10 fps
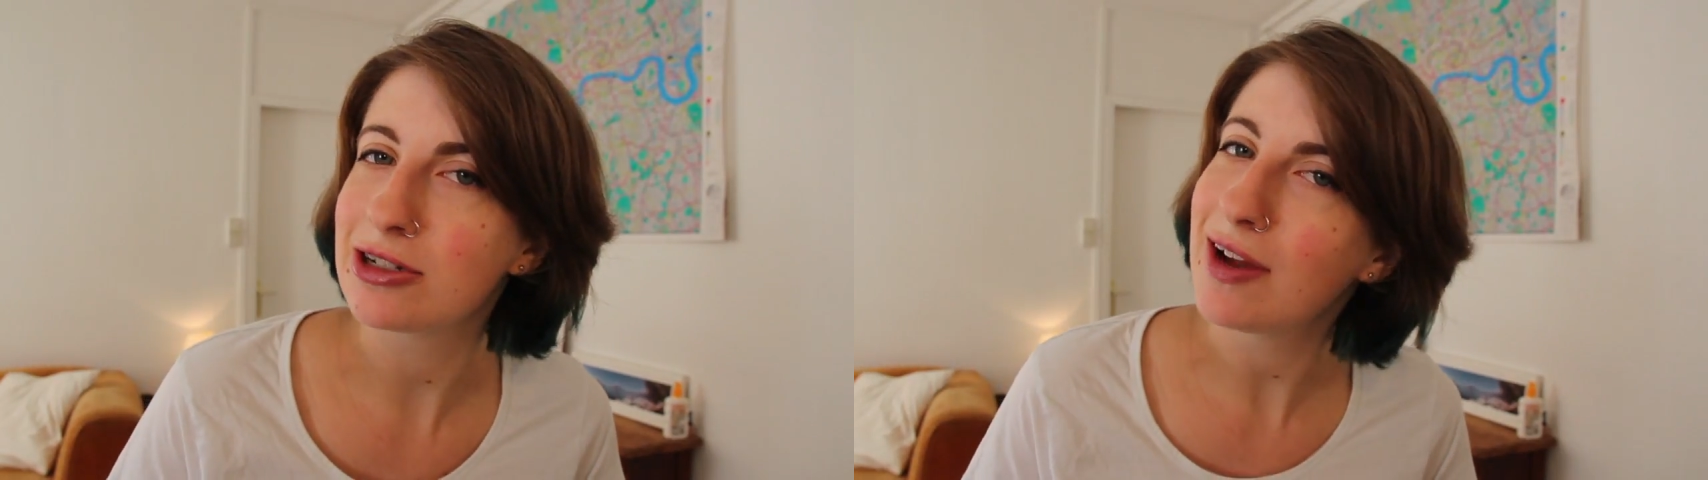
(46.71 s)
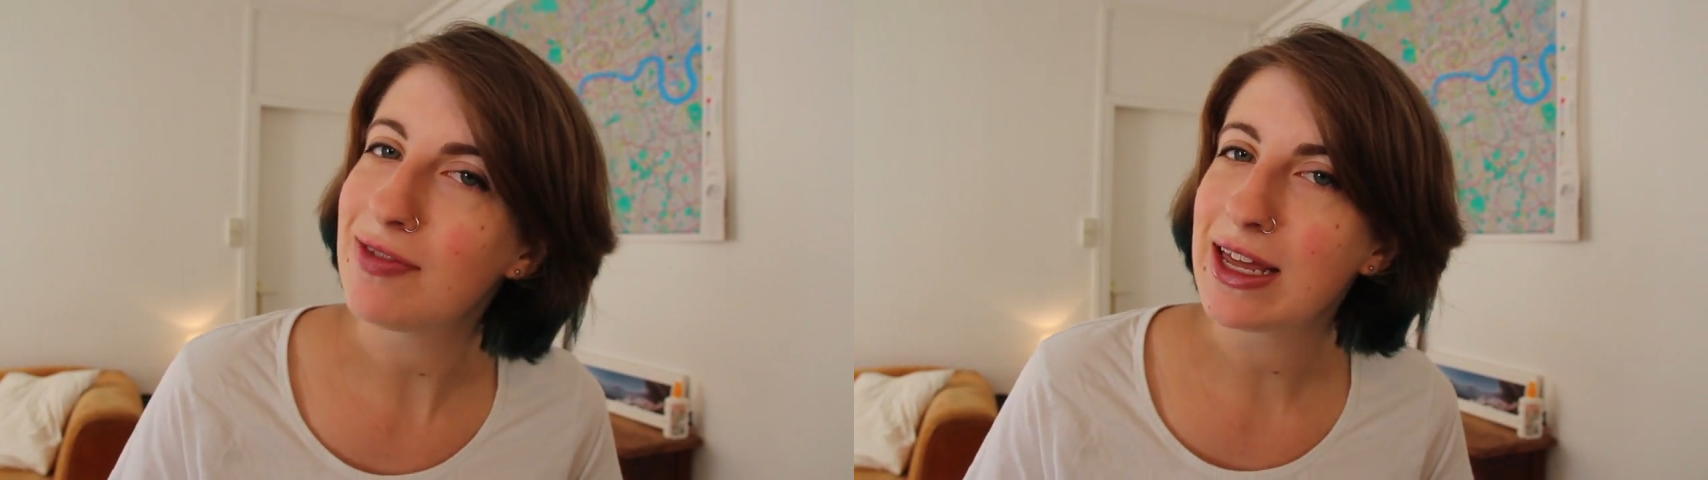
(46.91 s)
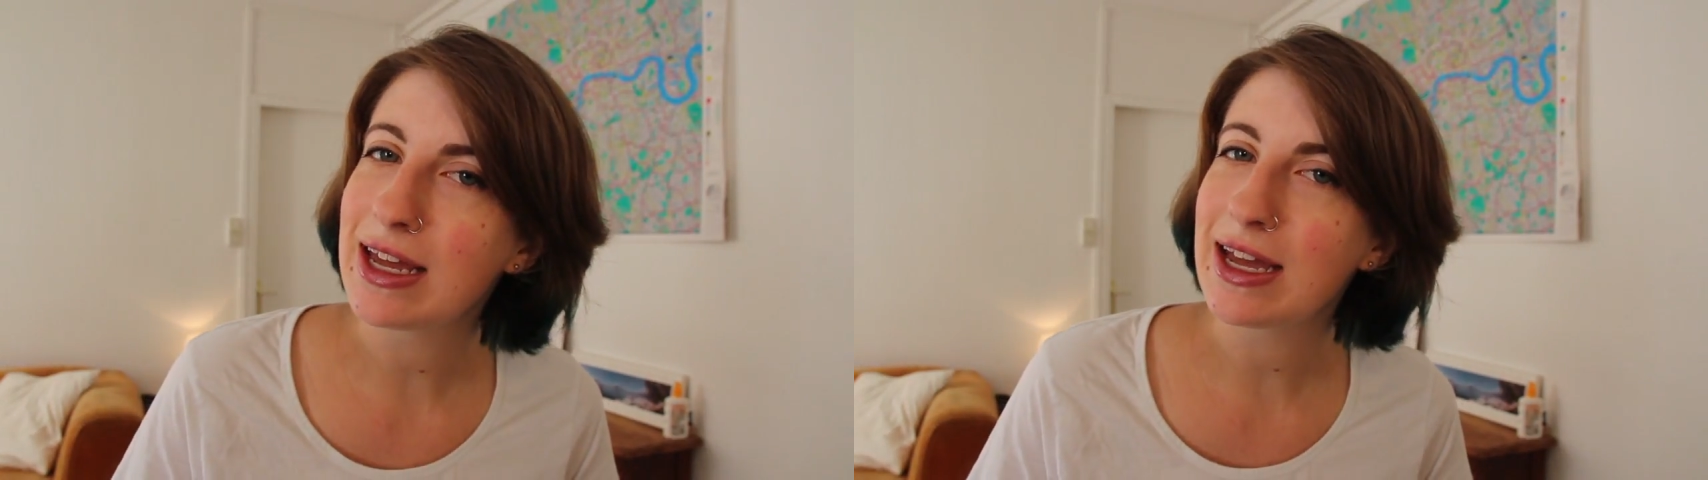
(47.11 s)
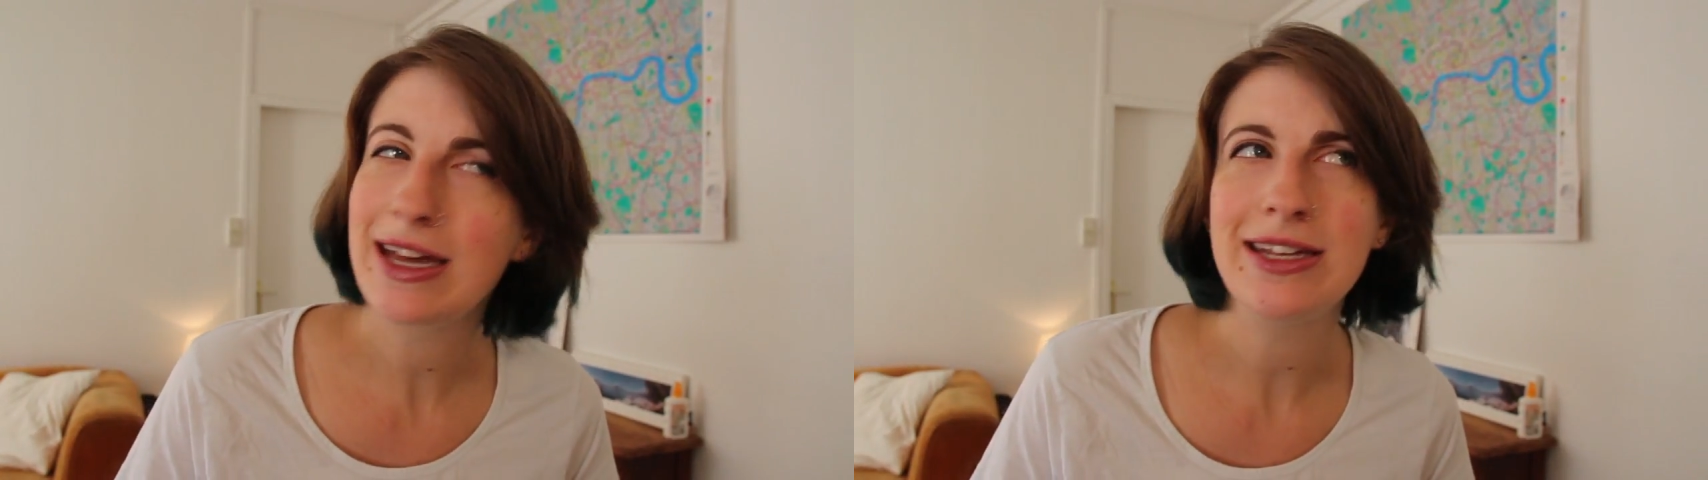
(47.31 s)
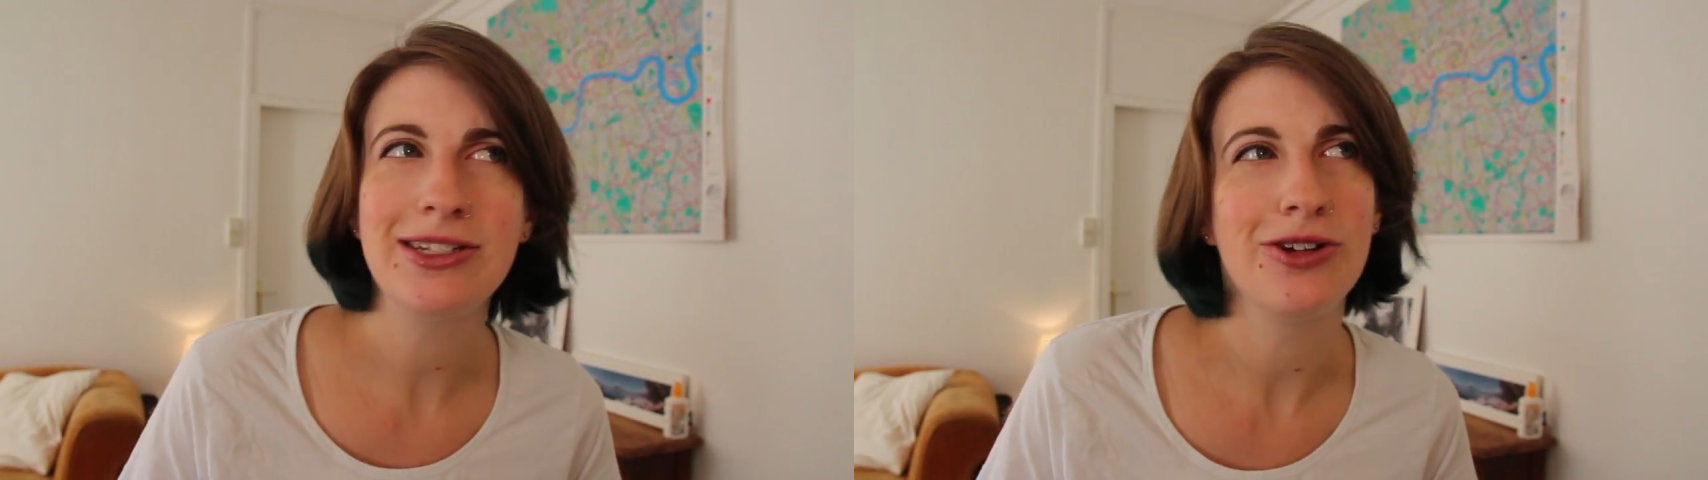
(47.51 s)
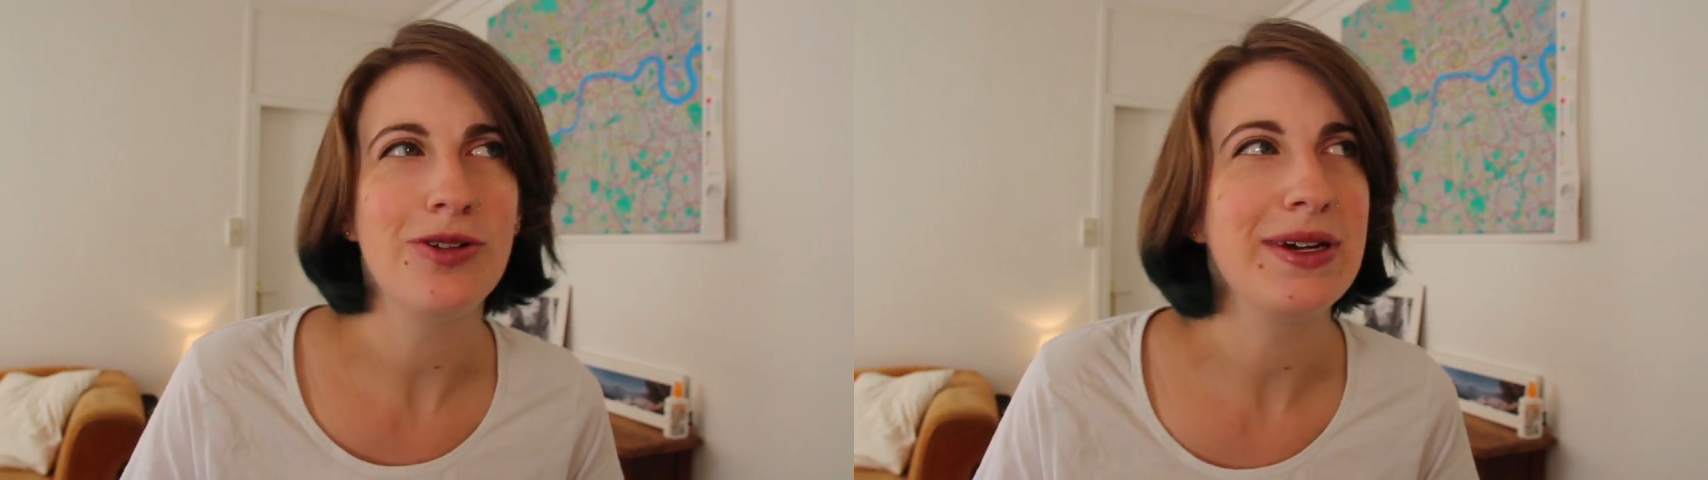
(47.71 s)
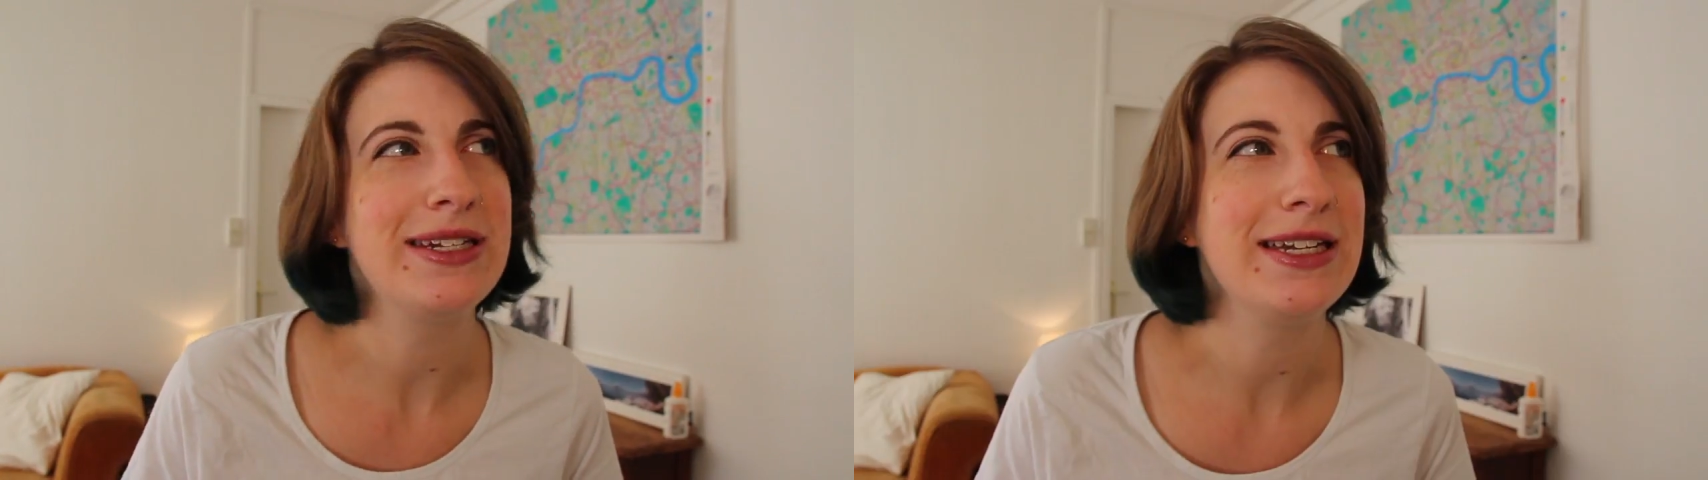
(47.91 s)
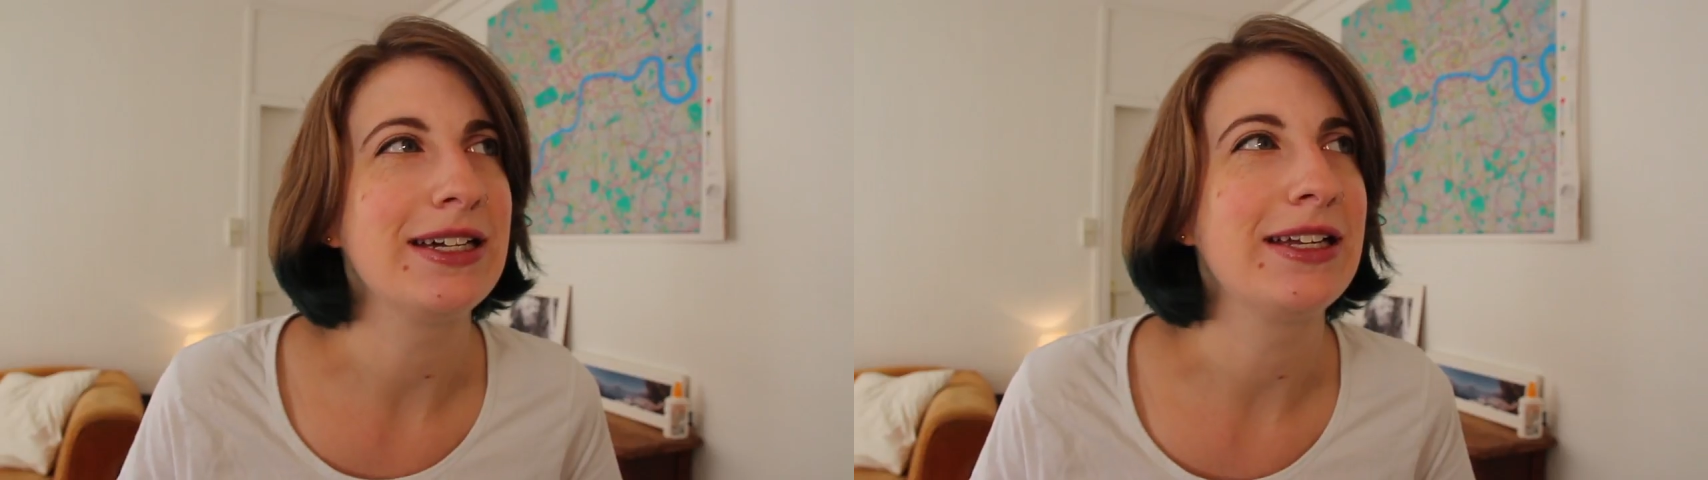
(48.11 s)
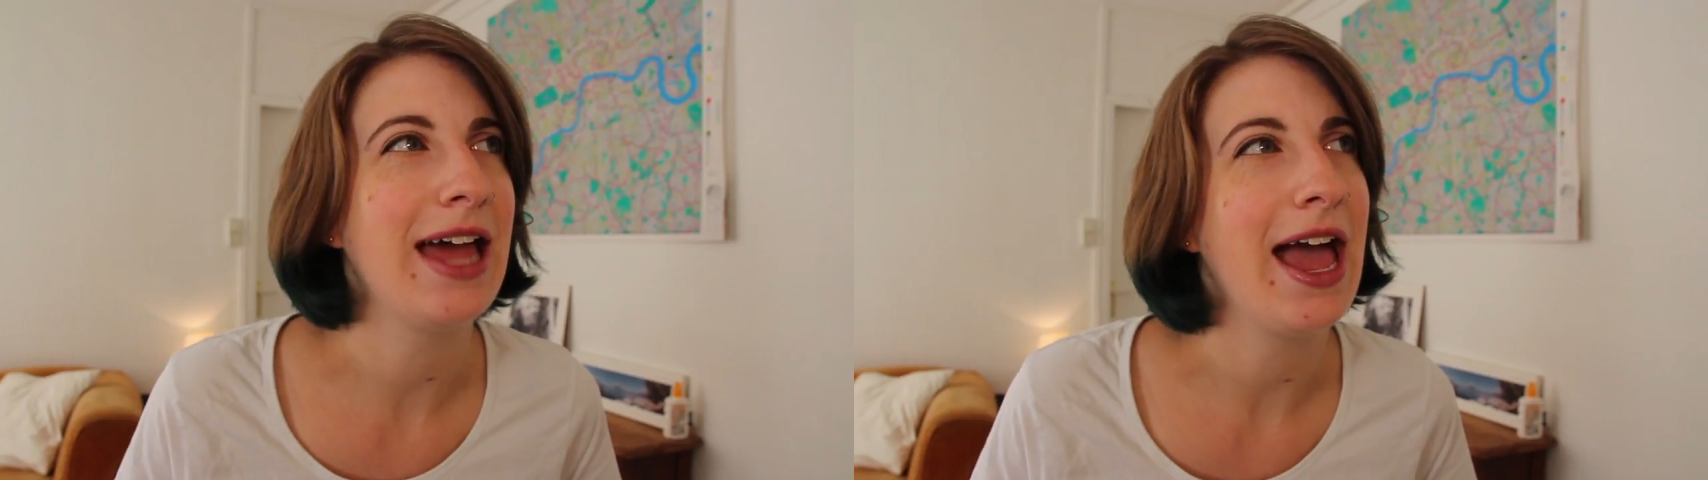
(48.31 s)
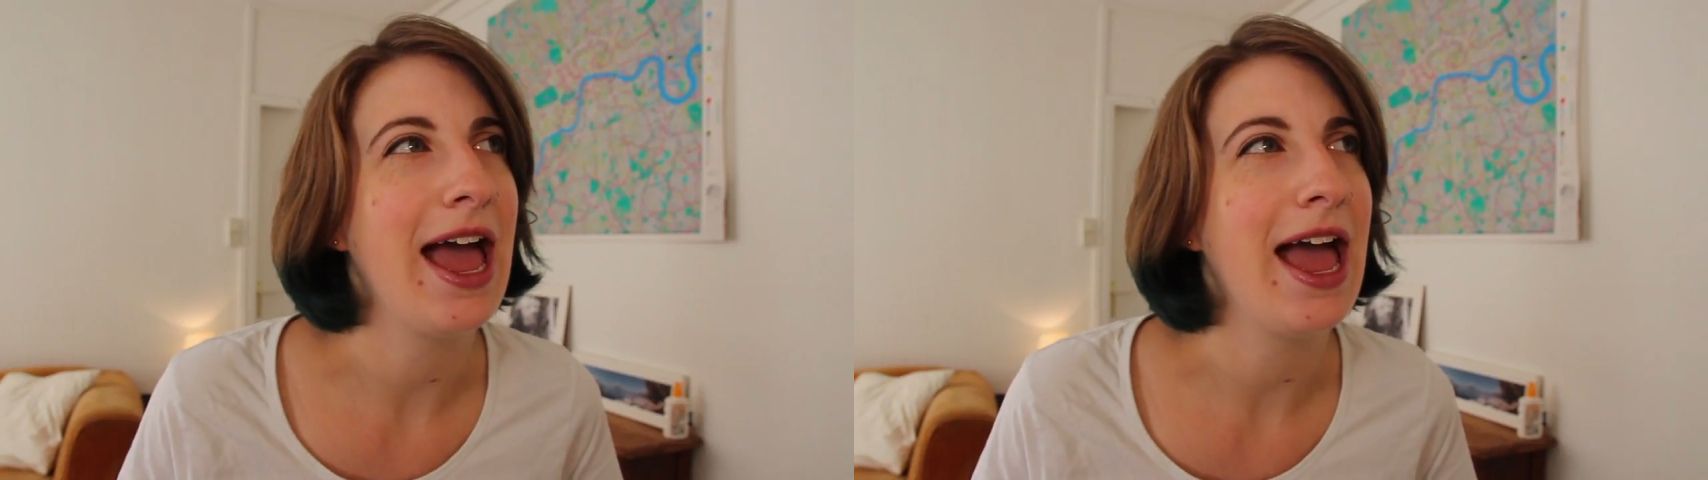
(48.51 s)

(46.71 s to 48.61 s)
traveling is no big deal,